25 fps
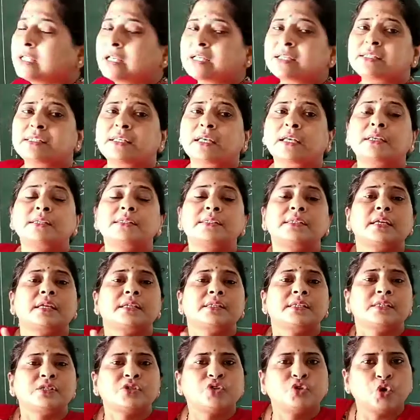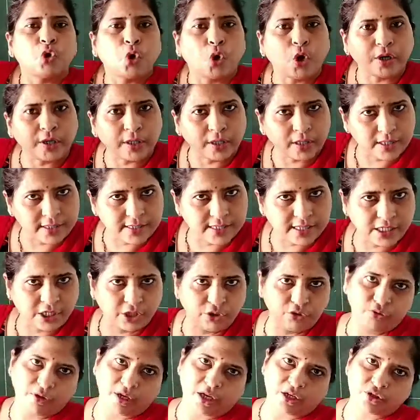let's say 6 is not a
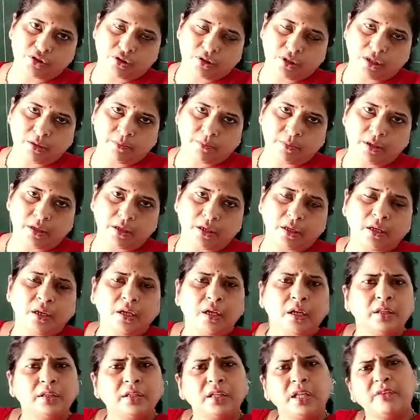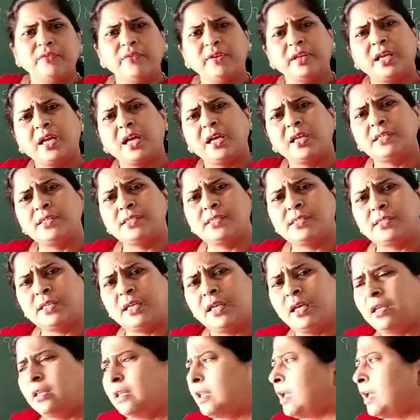consecutive natural number. Then we can say